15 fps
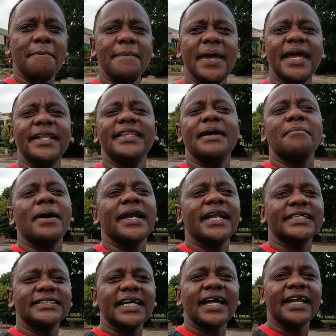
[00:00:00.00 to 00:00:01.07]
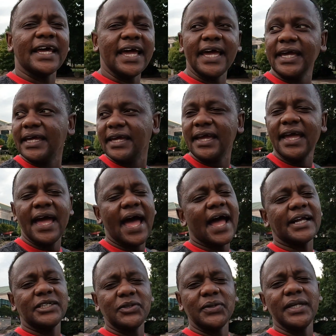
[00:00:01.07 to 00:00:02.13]
made them understand, hey,
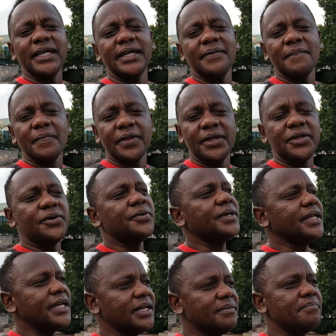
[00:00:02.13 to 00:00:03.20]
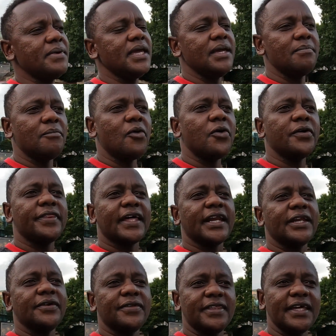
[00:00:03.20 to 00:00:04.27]
actually you need me more
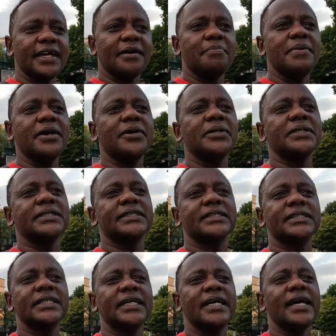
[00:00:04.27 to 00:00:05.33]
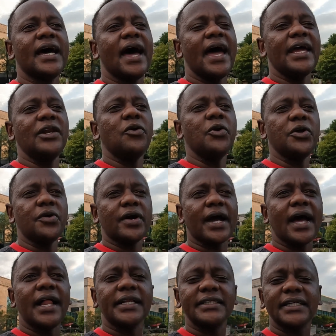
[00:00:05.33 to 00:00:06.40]
than you think, because I know your
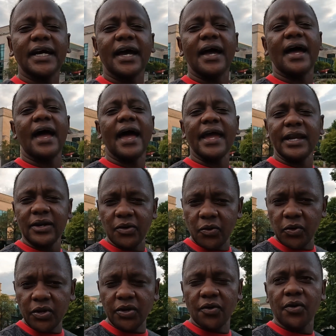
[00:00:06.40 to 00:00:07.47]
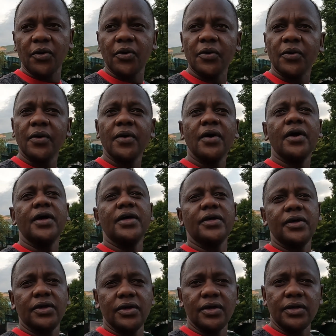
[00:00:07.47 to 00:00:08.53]
culture, I know
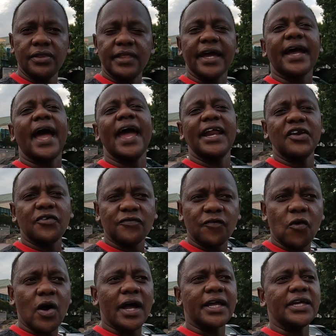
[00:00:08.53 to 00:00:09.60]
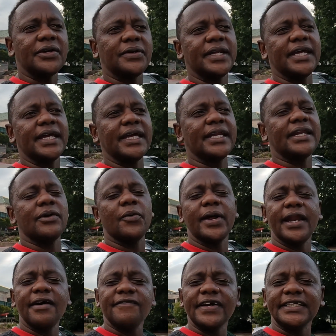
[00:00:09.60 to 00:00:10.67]
the kind of work you need.
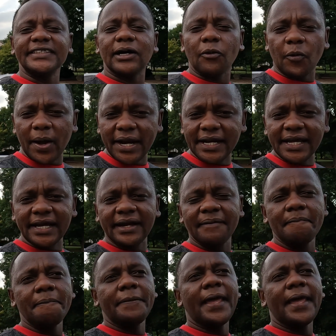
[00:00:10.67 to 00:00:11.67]
Whenever it's a wedding,